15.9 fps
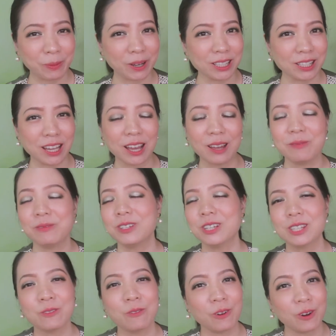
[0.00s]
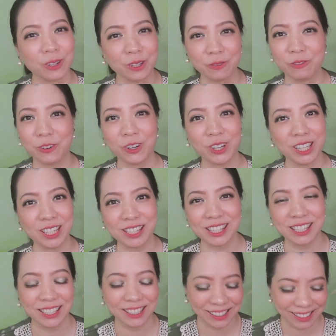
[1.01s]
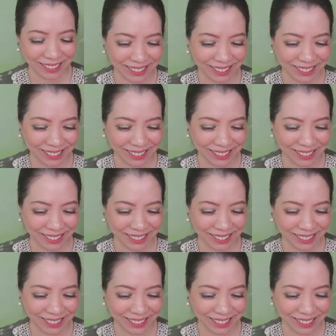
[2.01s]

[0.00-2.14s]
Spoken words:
but I'm just falling for it.